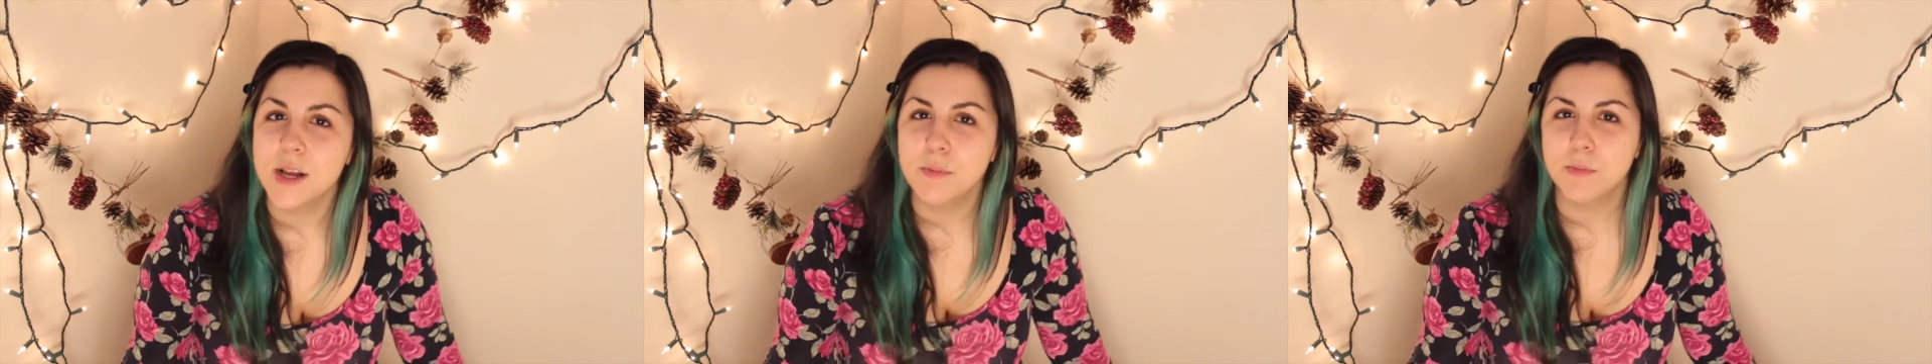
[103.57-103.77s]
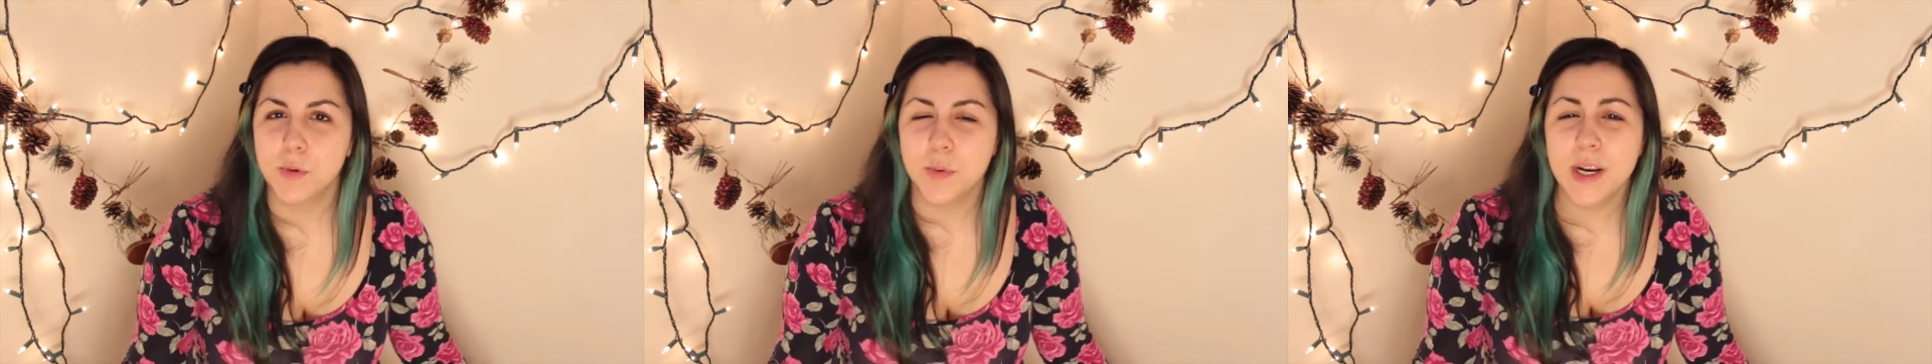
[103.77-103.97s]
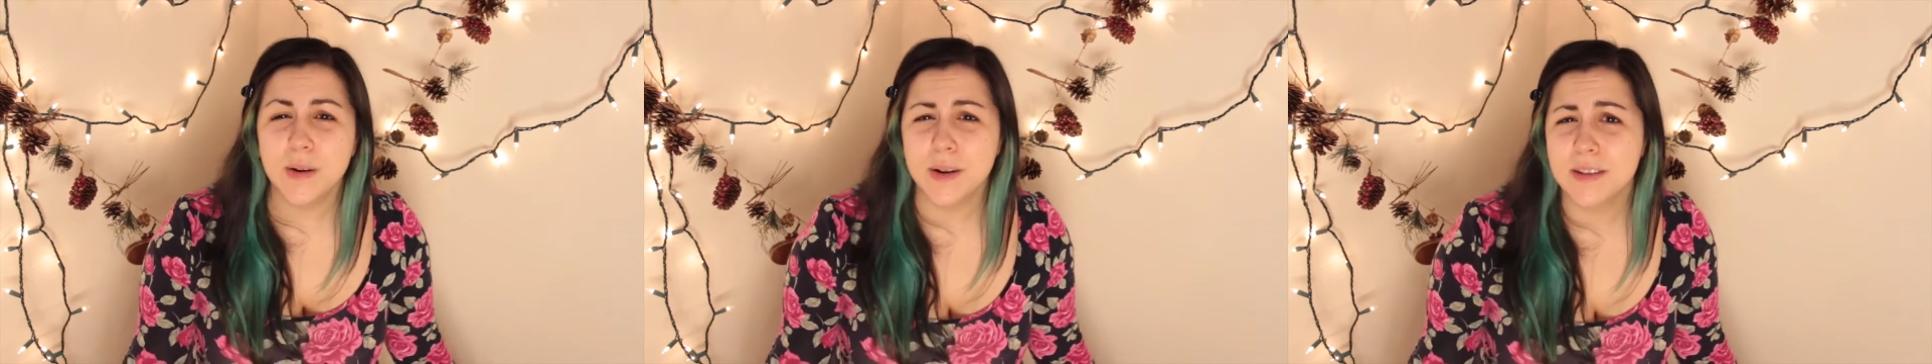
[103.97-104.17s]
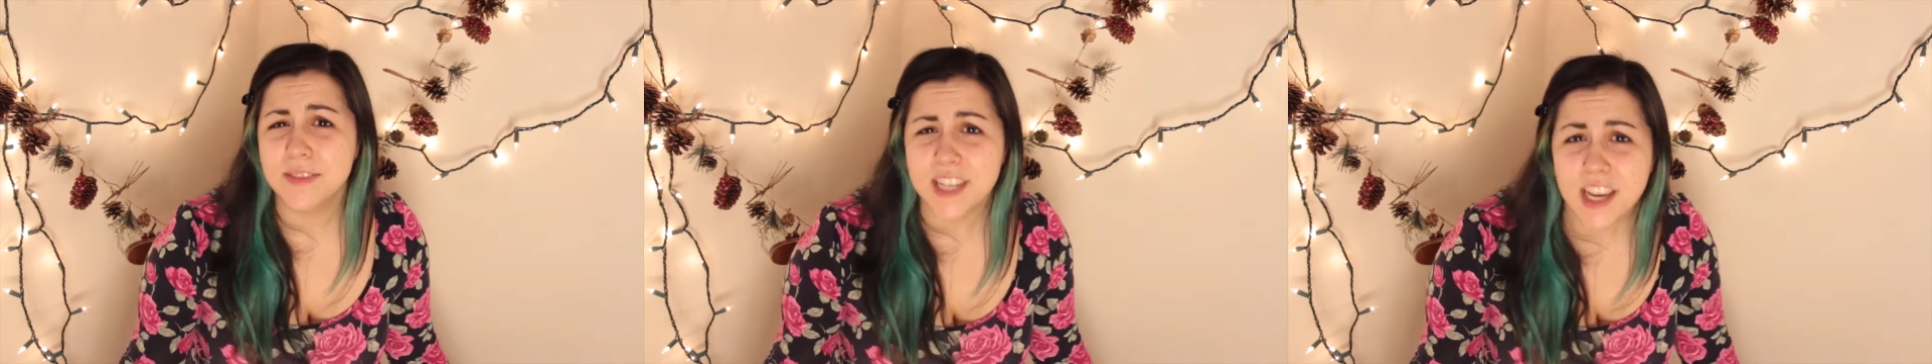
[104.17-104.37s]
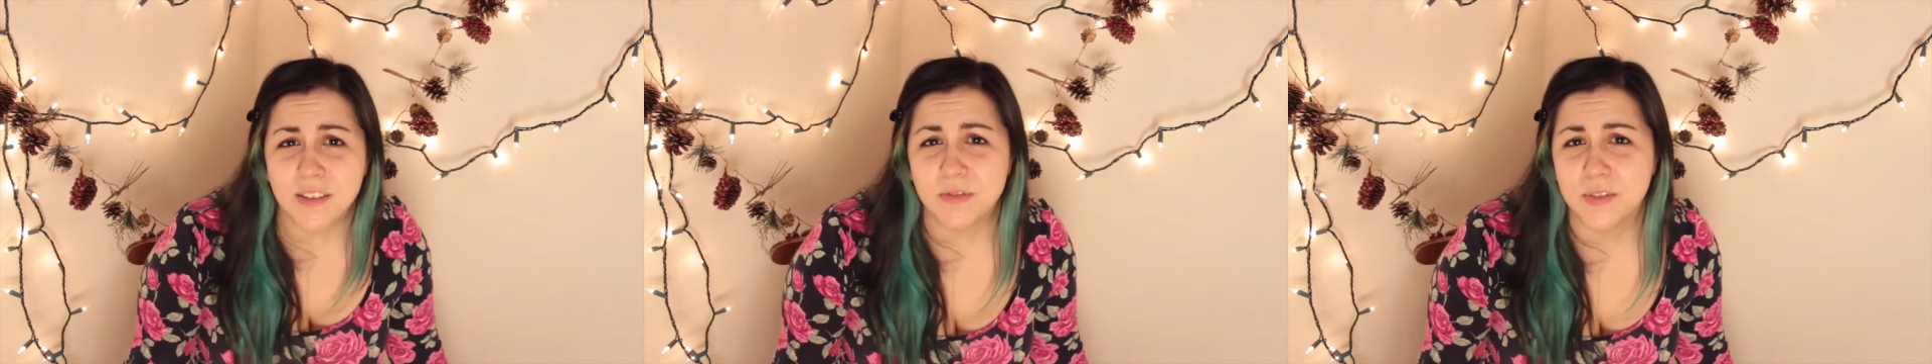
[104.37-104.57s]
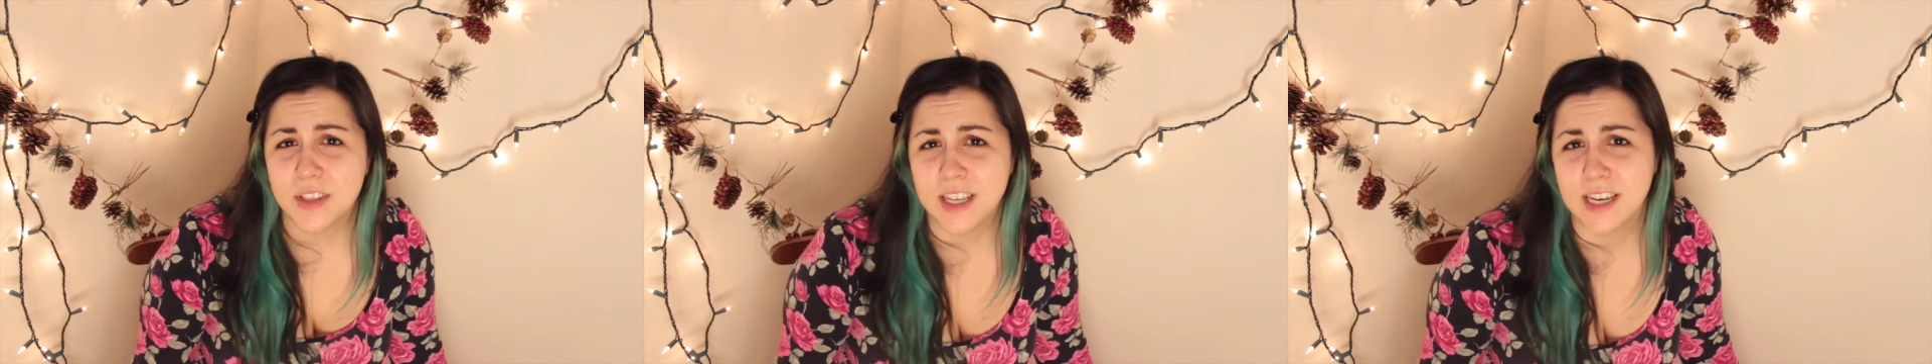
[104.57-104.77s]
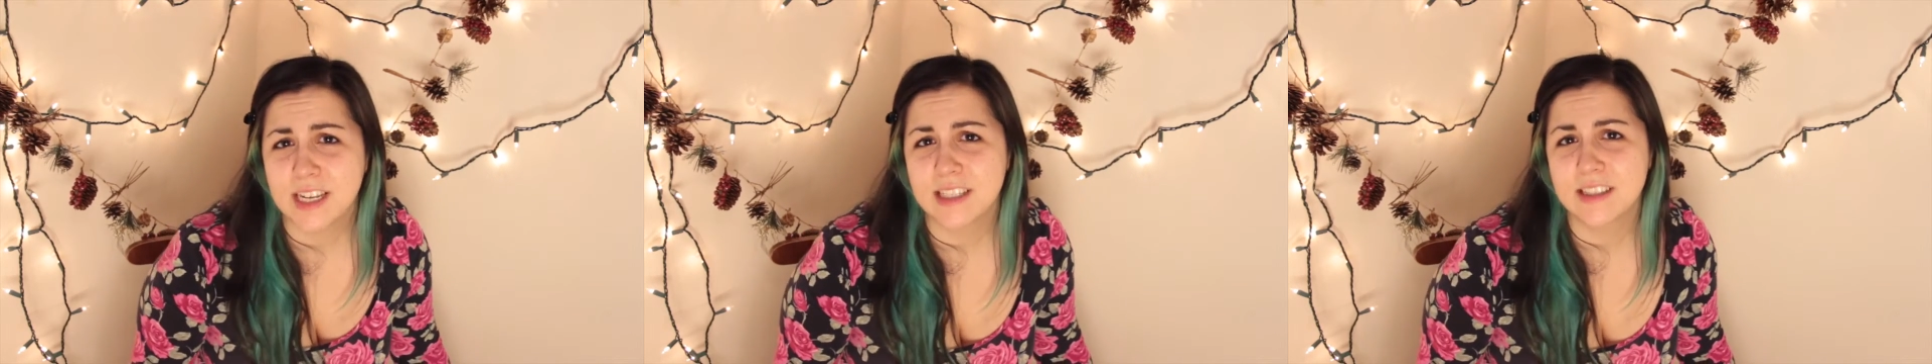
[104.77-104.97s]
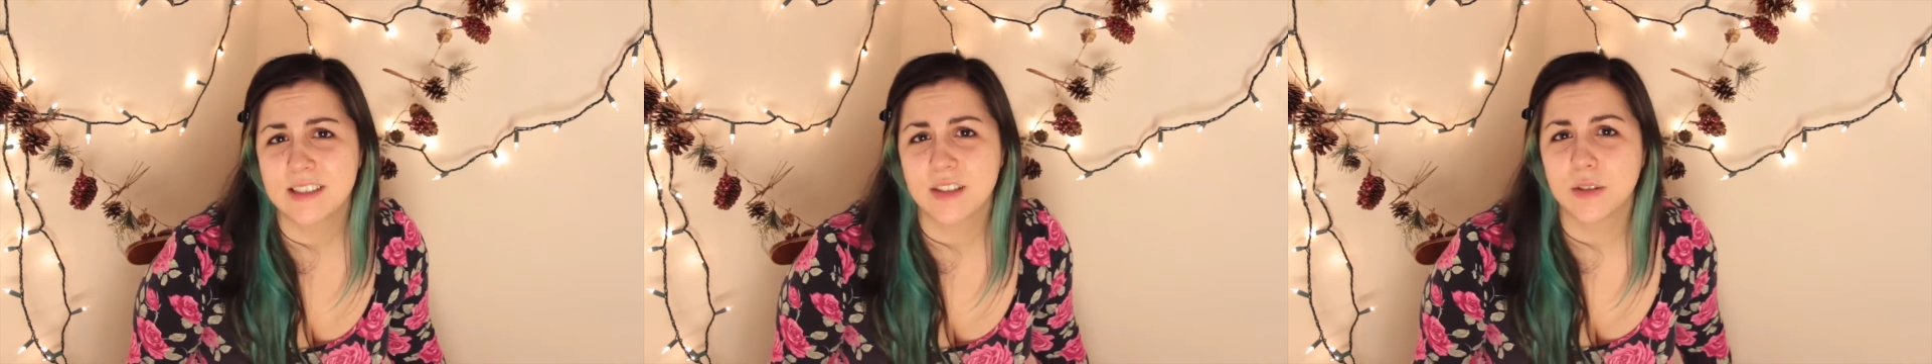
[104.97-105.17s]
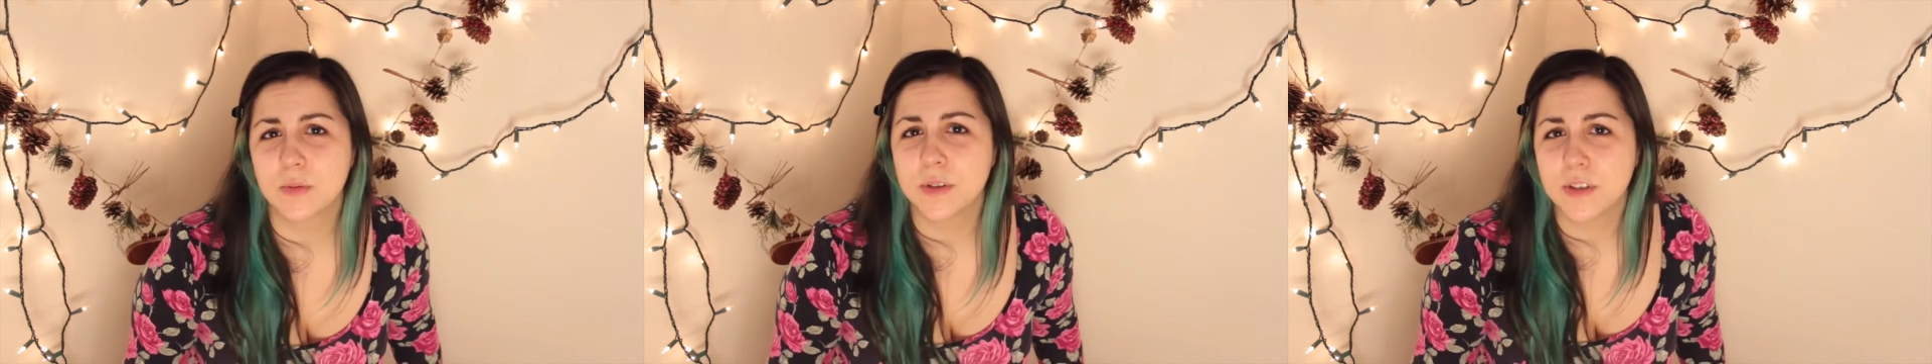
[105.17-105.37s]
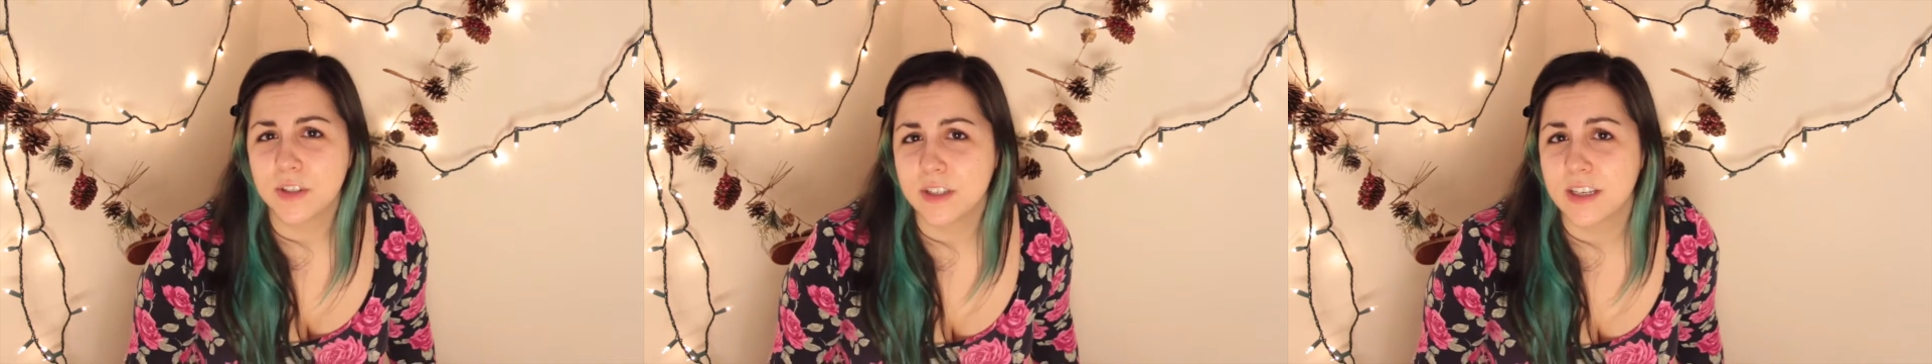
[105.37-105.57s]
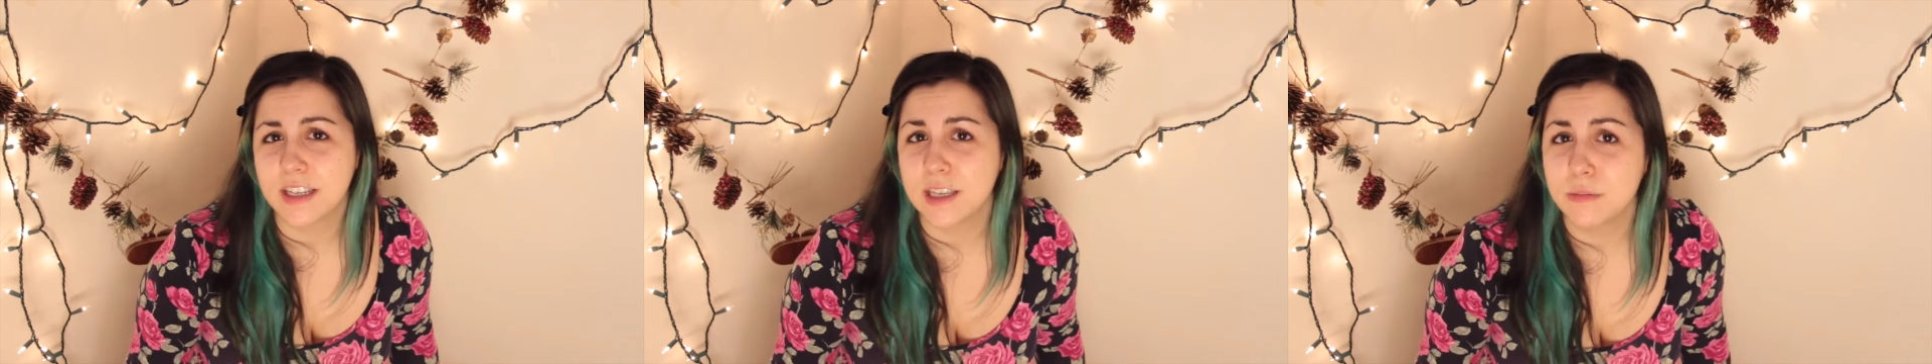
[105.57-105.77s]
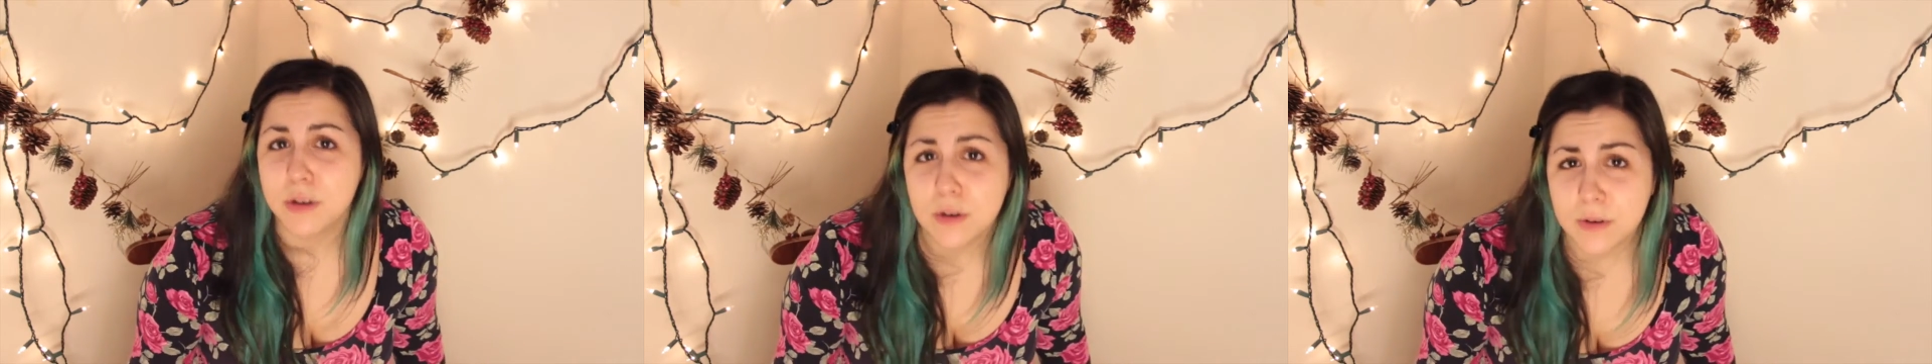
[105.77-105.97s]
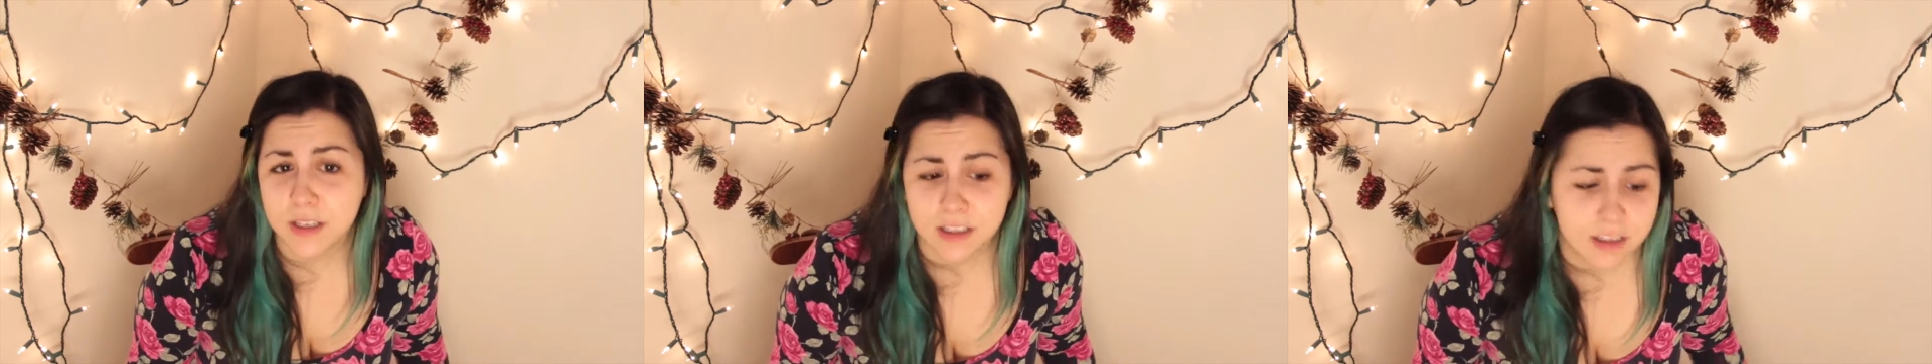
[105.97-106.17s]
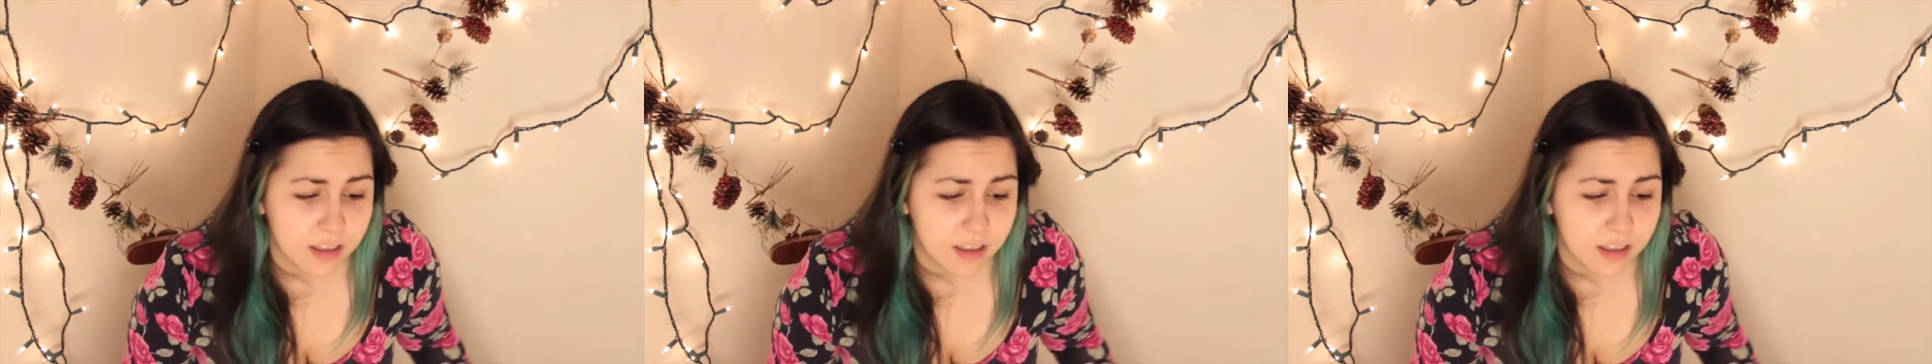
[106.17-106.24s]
but we don't have time for that, so we're just gonna keep going.